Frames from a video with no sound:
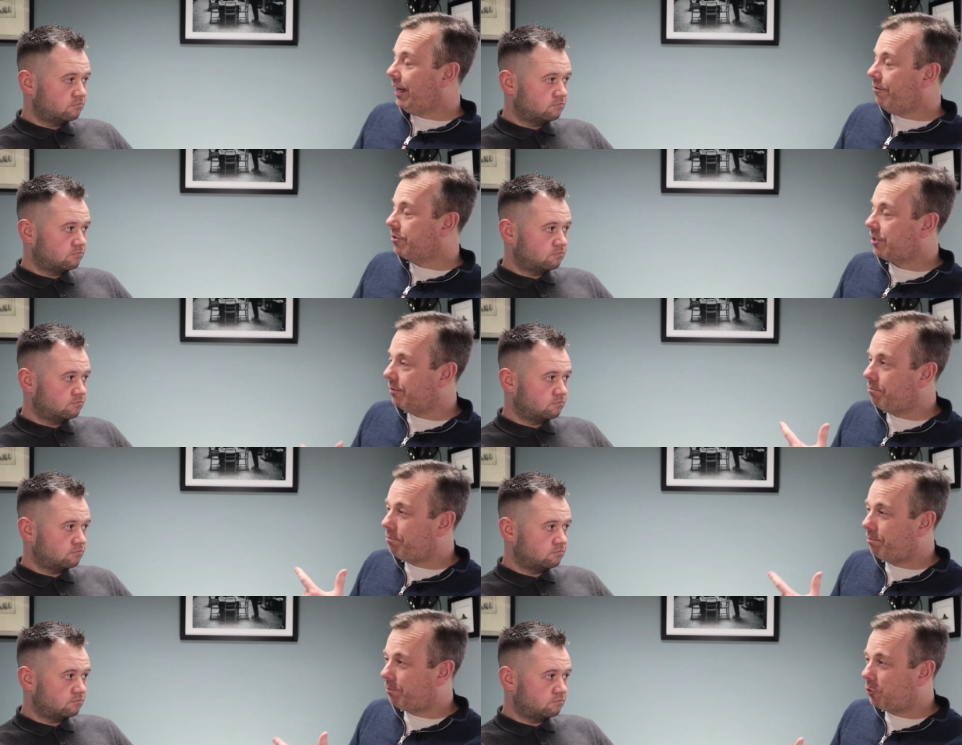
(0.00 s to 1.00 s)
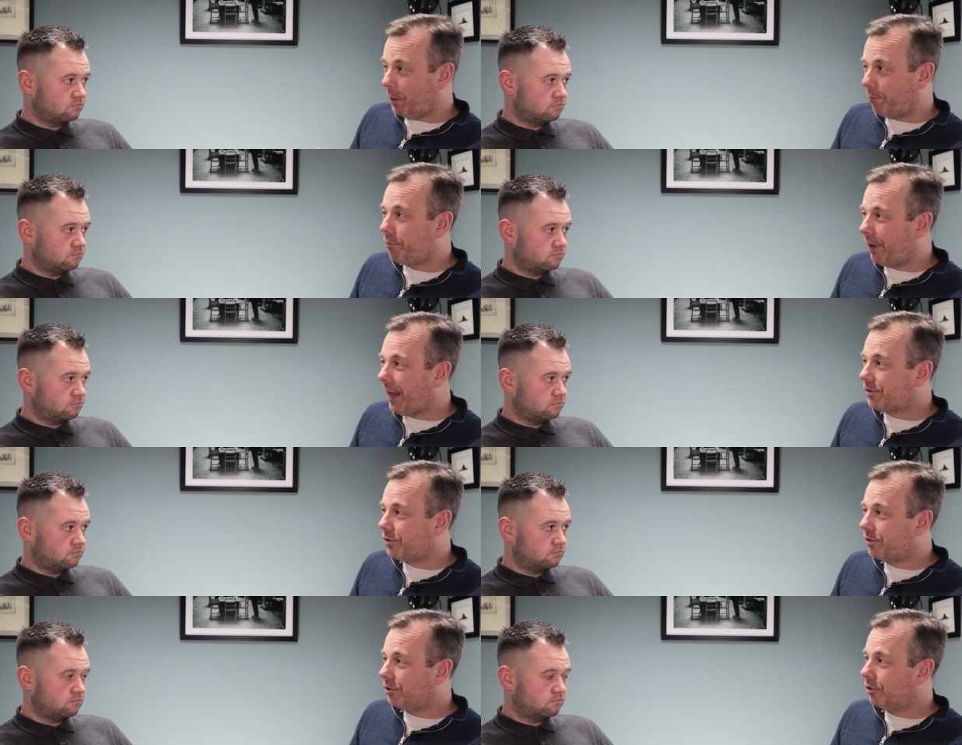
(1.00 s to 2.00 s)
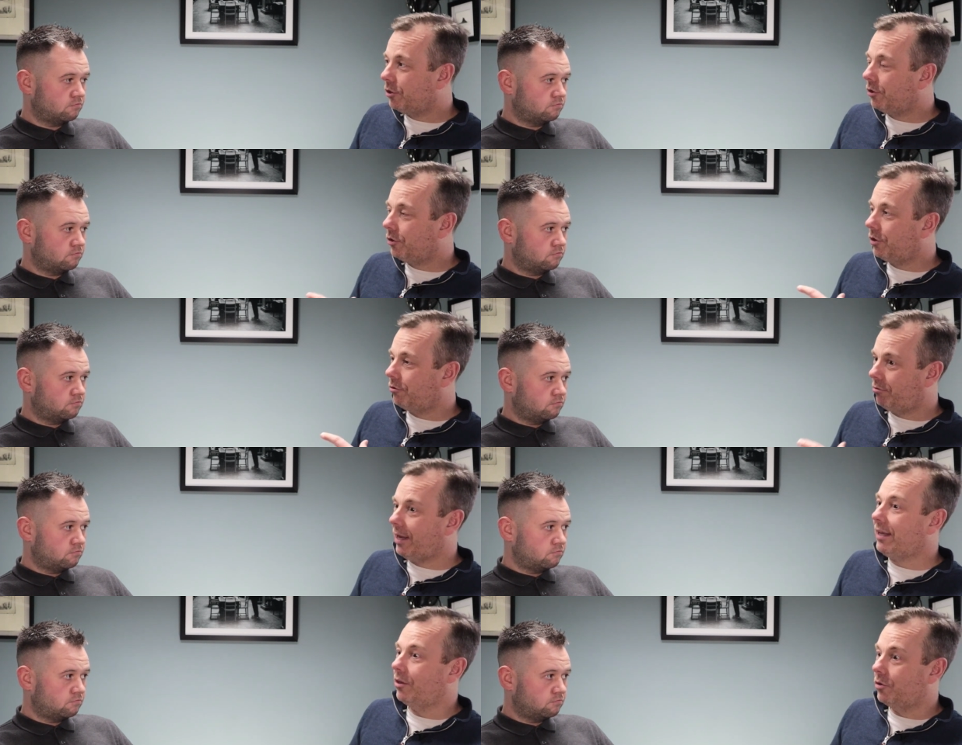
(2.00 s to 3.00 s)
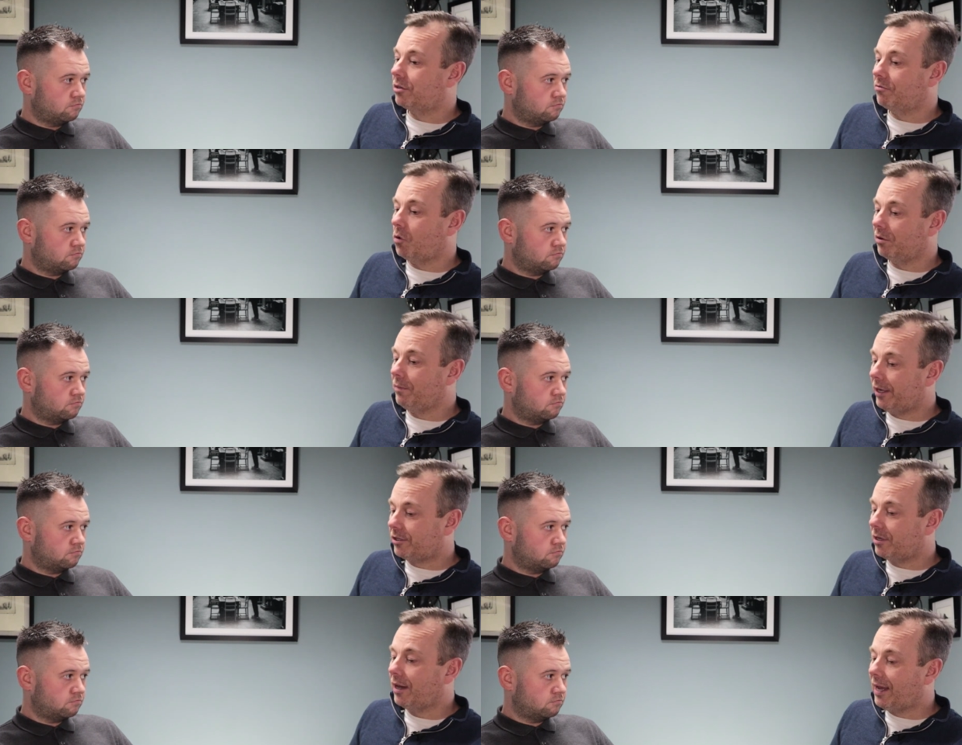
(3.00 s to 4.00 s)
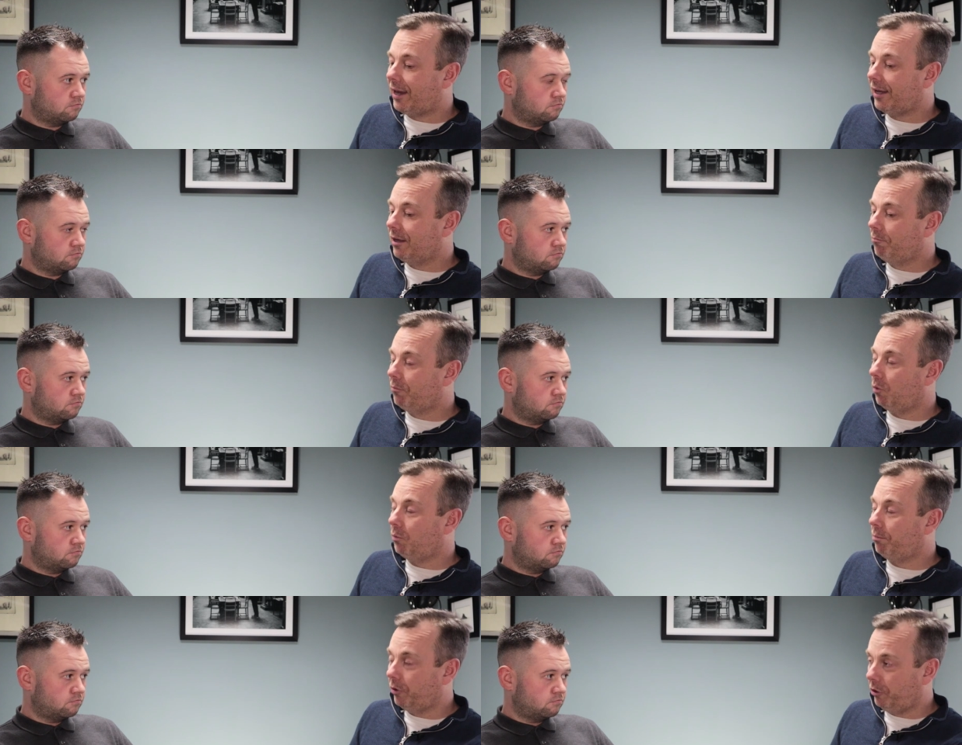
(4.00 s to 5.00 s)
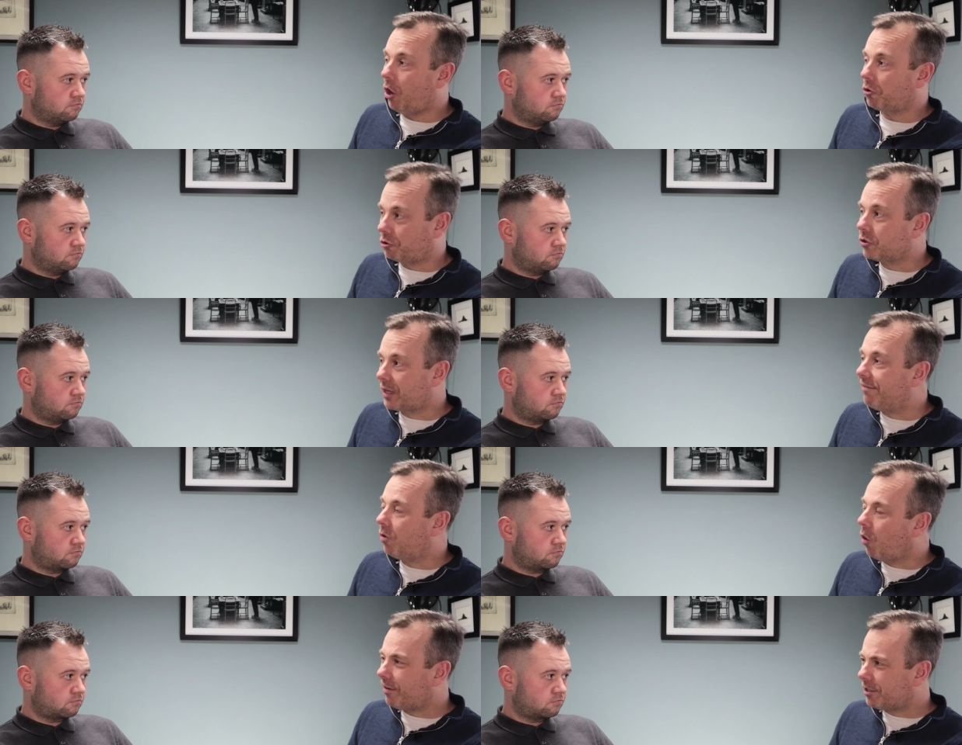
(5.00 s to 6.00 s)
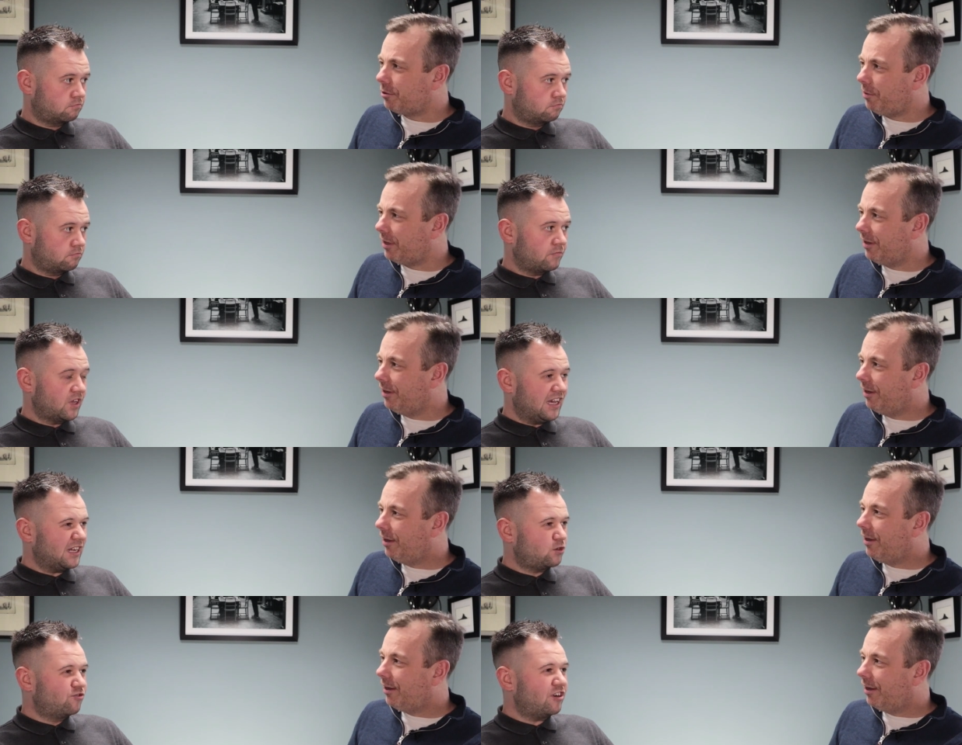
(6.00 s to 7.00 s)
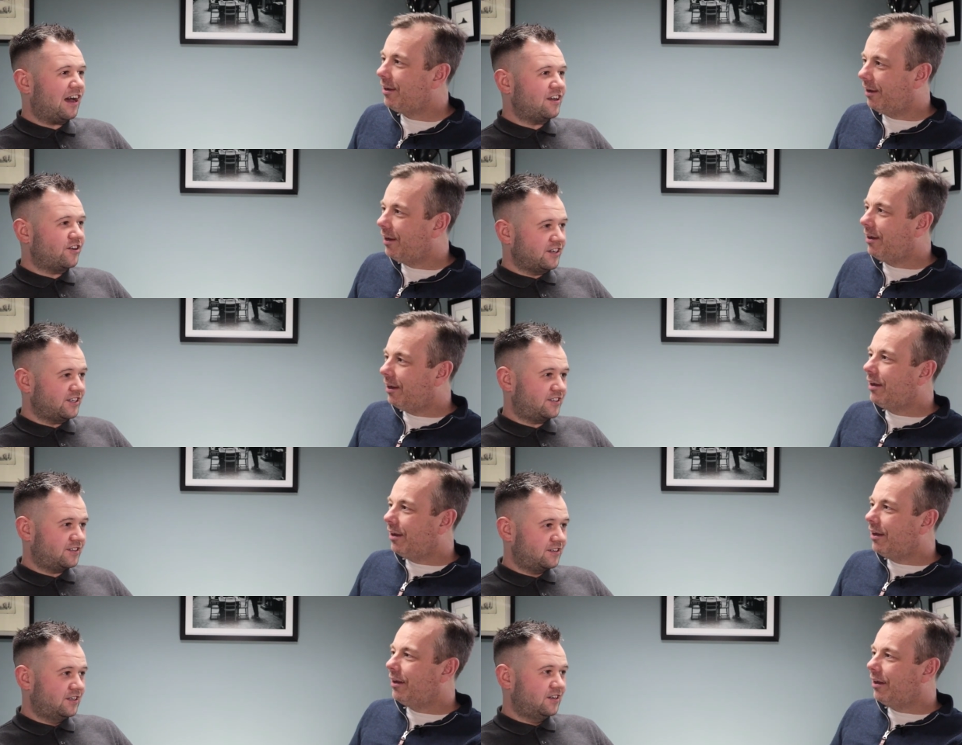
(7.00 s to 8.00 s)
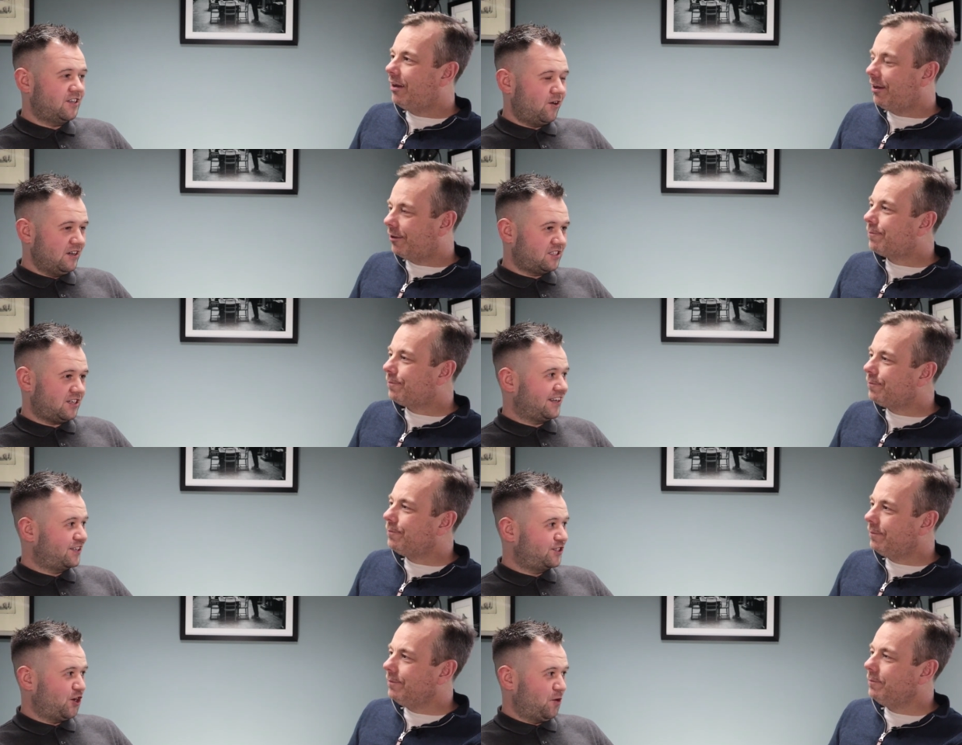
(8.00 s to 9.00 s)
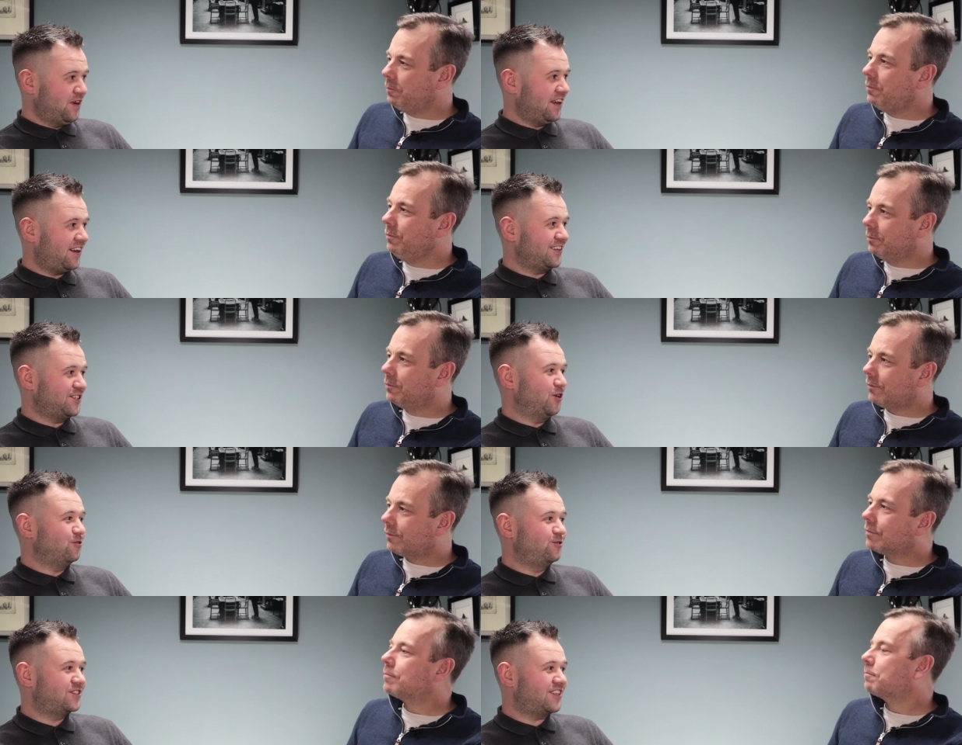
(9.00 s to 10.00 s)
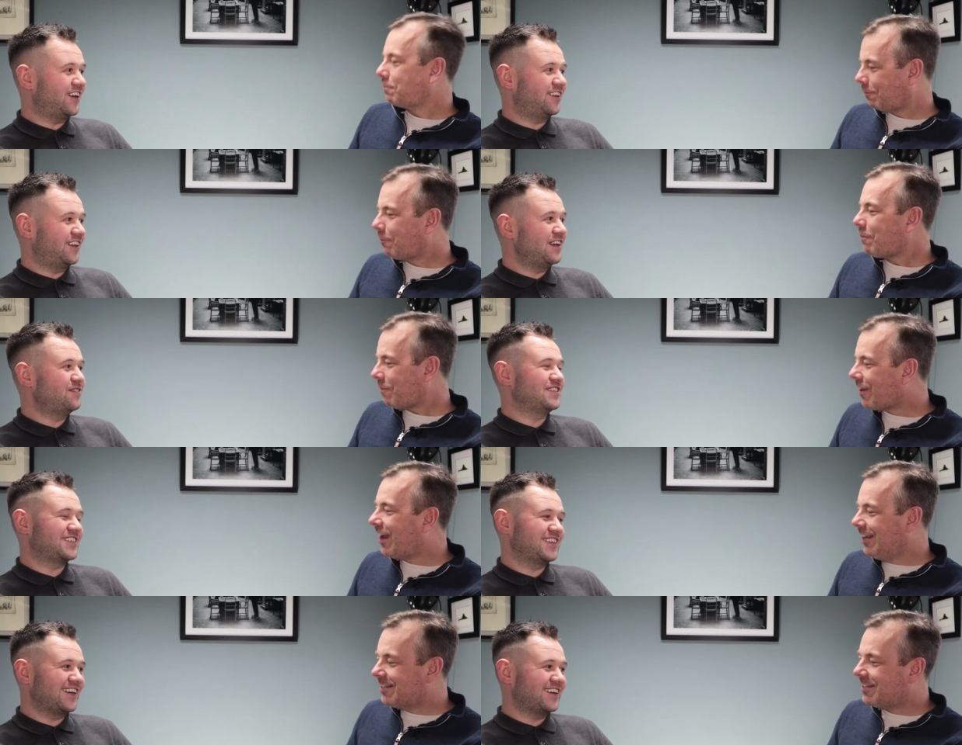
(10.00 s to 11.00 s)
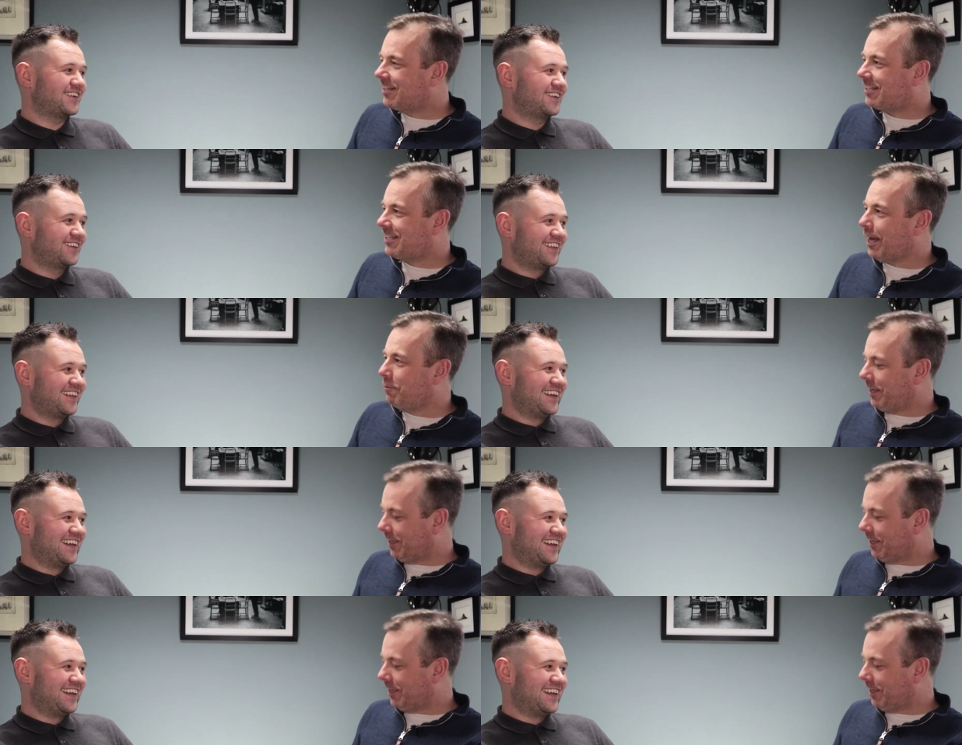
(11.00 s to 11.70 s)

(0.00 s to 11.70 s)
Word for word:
Speaker 1: is to, to embrace the right use of automation and AI, but, but not just give over
Speaker 2: to it. Yeah, don't rely on it. Otherwise, it's like Terminator 2 style life, isn't it? Cybernetic